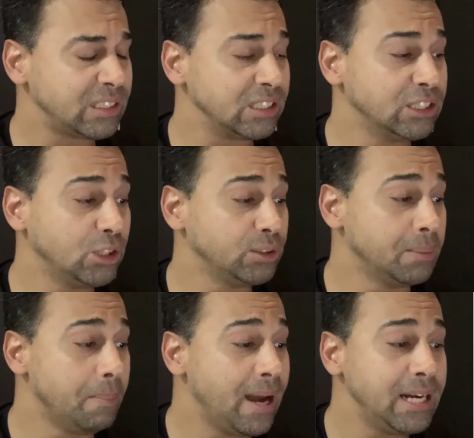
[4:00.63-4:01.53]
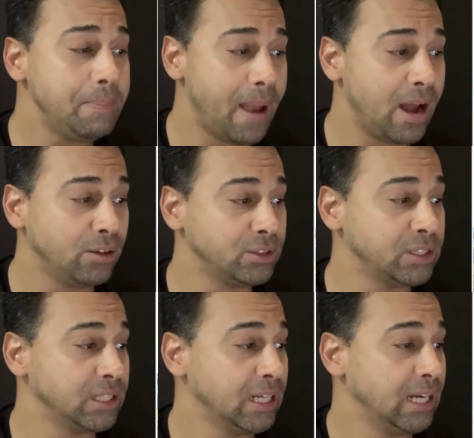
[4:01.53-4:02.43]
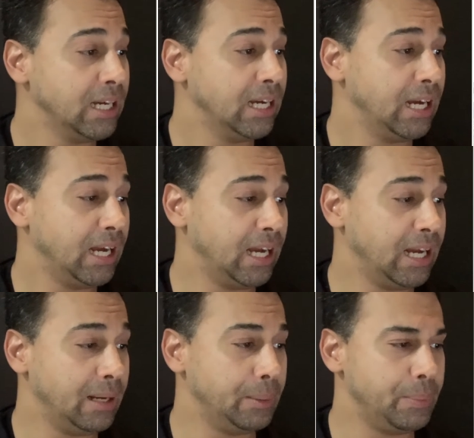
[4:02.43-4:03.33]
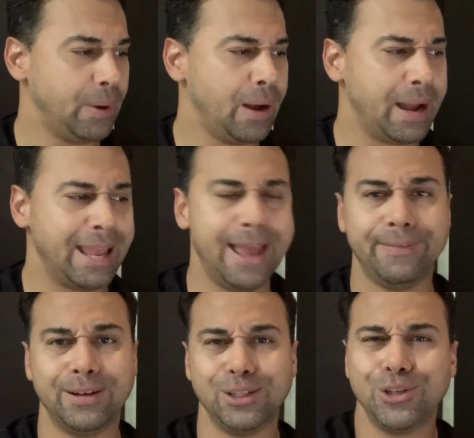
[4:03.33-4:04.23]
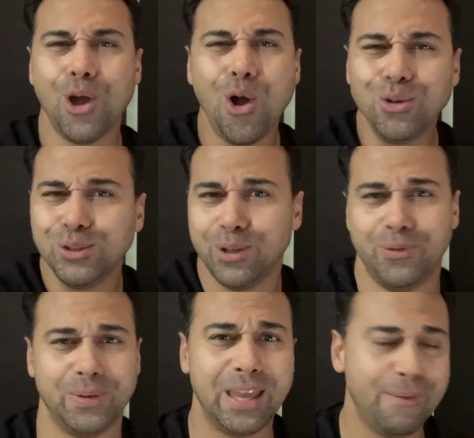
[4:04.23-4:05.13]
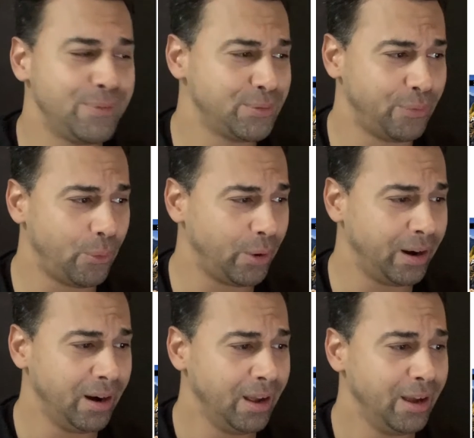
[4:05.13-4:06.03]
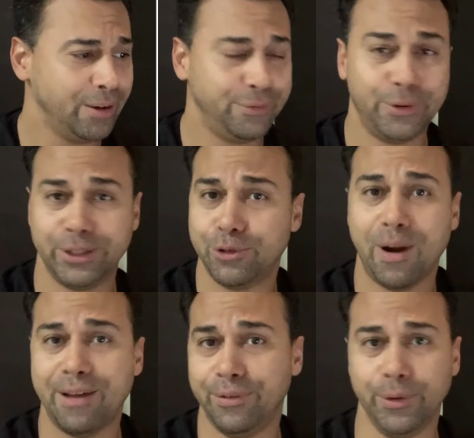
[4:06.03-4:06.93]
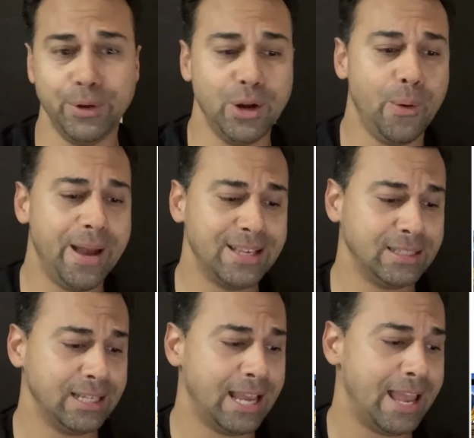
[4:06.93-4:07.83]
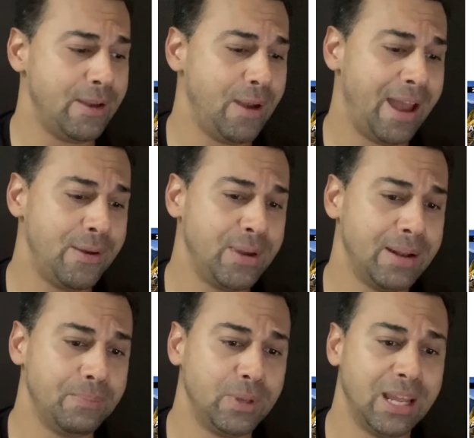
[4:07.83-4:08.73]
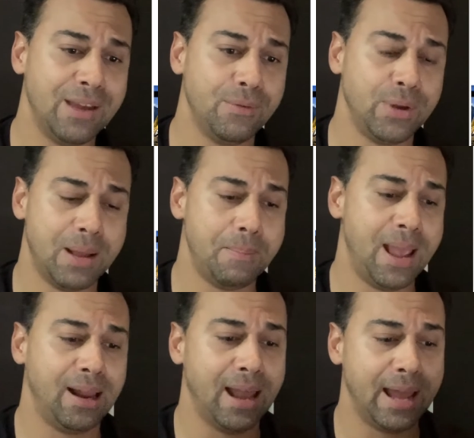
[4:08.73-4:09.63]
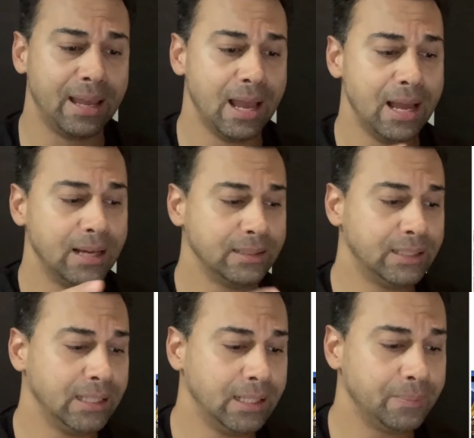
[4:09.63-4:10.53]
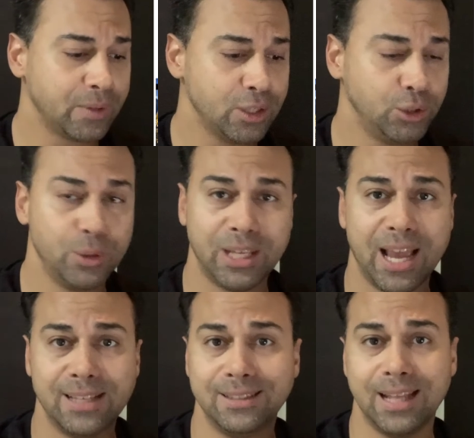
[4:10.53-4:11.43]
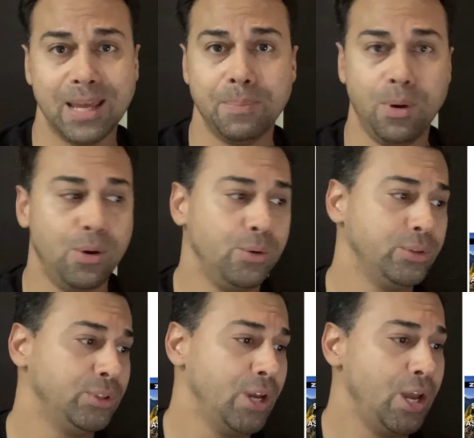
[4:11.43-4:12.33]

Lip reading: So the money belt, again, there's tons of gifts for travel. You can make like the suitcase labels.